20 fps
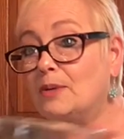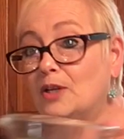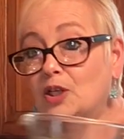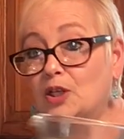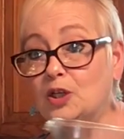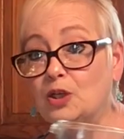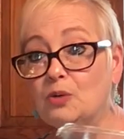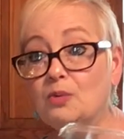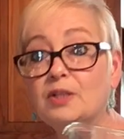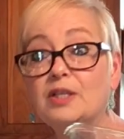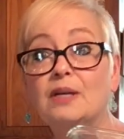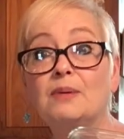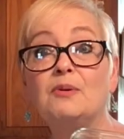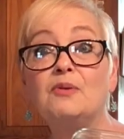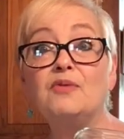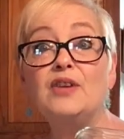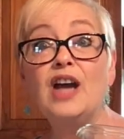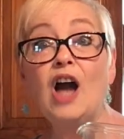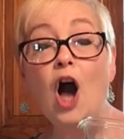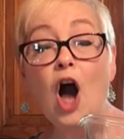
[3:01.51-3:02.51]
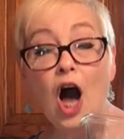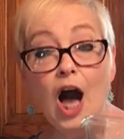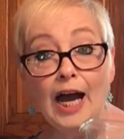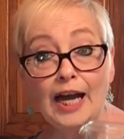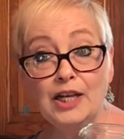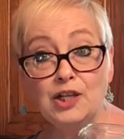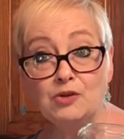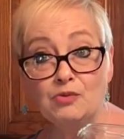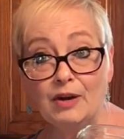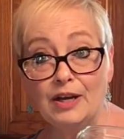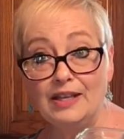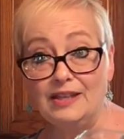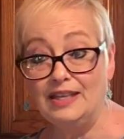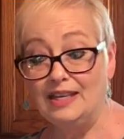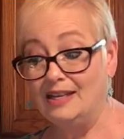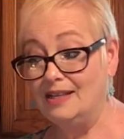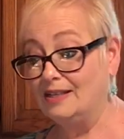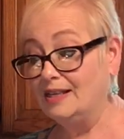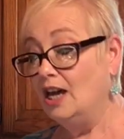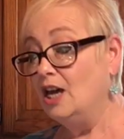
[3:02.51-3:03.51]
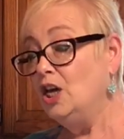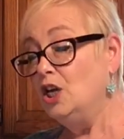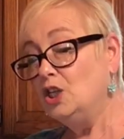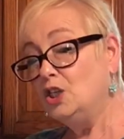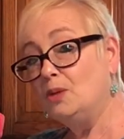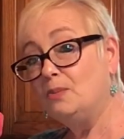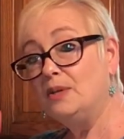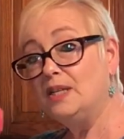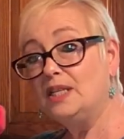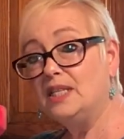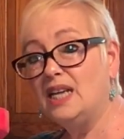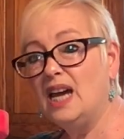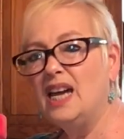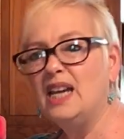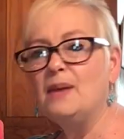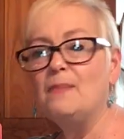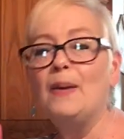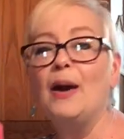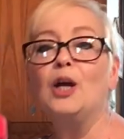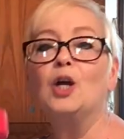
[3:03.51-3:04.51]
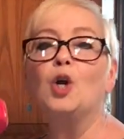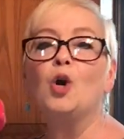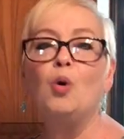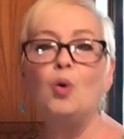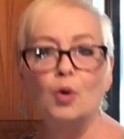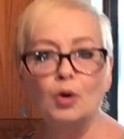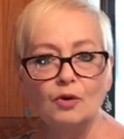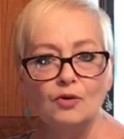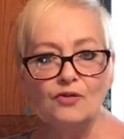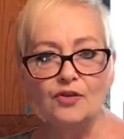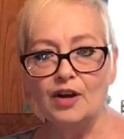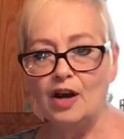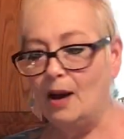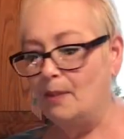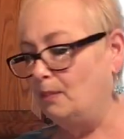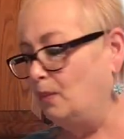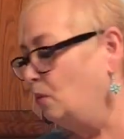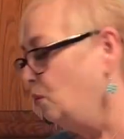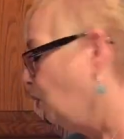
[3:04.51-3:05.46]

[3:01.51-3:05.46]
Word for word: I'm gonna do is gonna rehydrate these. So I'm gonna take about a quarter of a cup